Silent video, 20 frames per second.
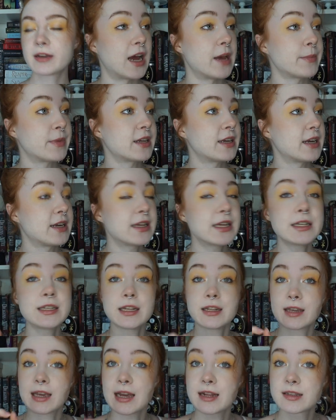I'm Canadian, you
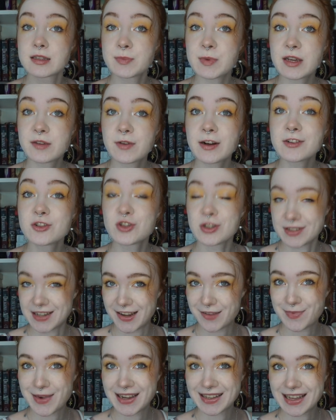can't speak French to
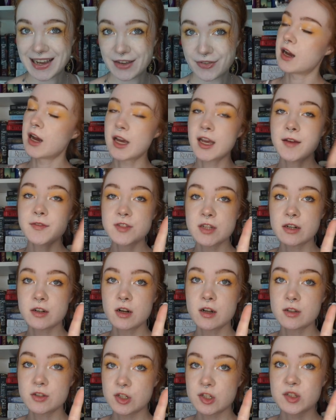save my life. I have
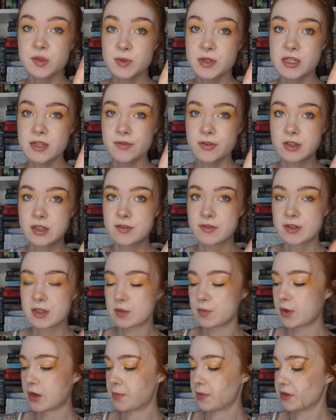technology specifically for this
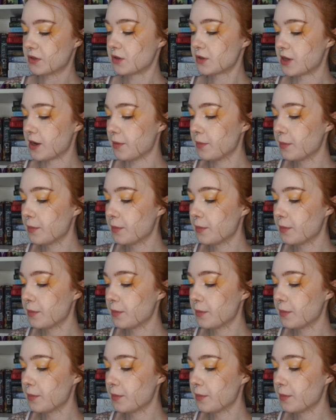purpose, hold on.